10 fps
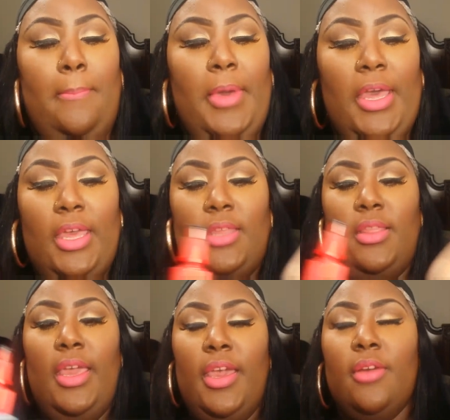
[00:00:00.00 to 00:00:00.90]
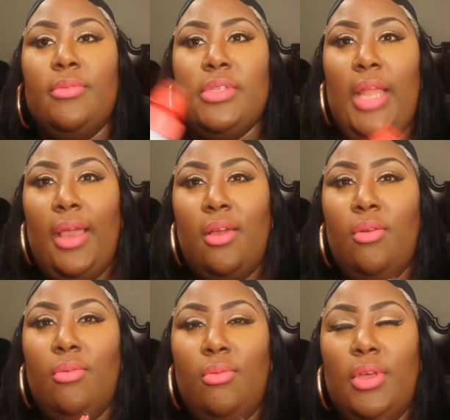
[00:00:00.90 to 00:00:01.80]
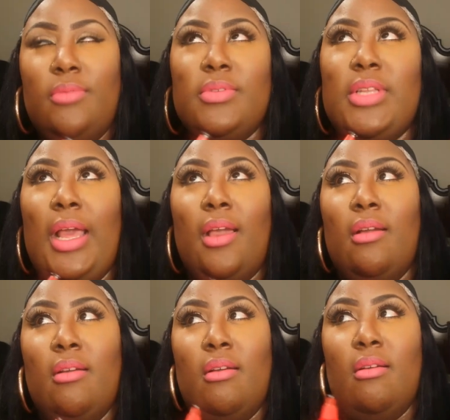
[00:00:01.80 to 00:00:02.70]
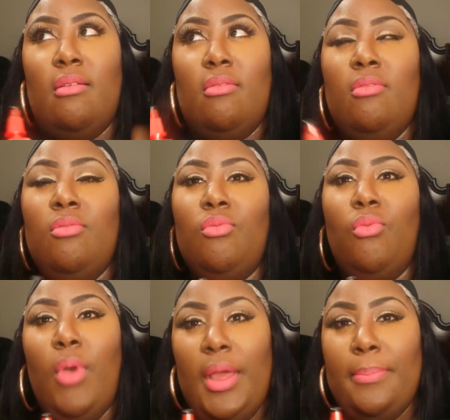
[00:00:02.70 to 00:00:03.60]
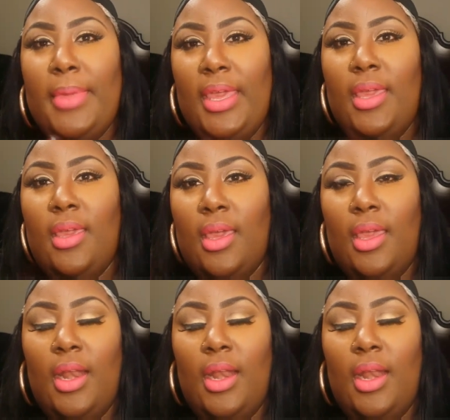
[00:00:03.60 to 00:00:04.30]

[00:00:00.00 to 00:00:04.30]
but the hair was like it was like a 1B,